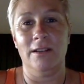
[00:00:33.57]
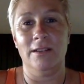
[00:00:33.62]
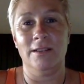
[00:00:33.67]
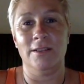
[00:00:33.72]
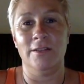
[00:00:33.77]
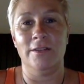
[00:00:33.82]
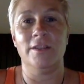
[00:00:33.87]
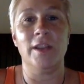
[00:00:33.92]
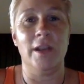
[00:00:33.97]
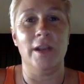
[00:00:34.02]

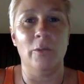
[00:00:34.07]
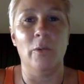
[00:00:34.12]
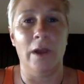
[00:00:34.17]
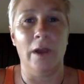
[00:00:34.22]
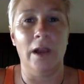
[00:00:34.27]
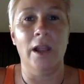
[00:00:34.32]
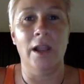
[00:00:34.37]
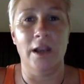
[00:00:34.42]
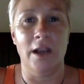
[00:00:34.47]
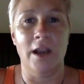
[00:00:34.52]
So there's only one
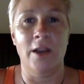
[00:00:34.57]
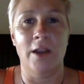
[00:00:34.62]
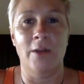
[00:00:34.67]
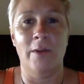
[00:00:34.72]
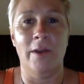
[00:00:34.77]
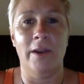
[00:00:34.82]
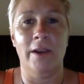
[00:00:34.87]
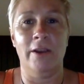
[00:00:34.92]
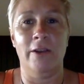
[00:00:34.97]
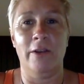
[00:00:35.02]
lane
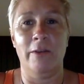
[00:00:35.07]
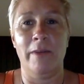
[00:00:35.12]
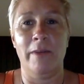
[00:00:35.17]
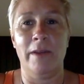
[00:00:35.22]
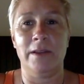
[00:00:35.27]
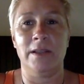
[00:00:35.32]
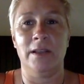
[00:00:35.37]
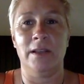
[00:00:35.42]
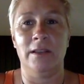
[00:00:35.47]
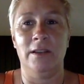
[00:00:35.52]
anyway going
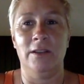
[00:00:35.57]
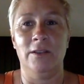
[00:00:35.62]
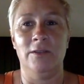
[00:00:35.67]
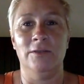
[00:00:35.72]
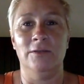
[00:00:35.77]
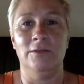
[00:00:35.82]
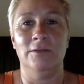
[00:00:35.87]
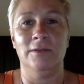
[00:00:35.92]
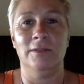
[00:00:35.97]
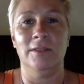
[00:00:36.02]
back down the
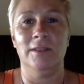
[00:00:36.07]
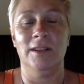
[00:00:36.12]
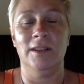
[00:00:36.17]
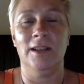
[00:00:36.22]
hill,